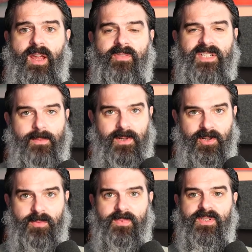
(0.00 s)
every time it
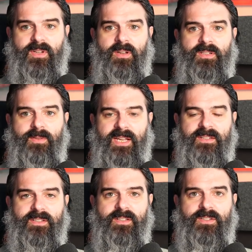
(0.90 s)
loops until it
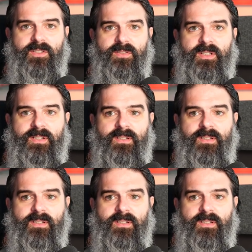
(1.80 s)
gets to student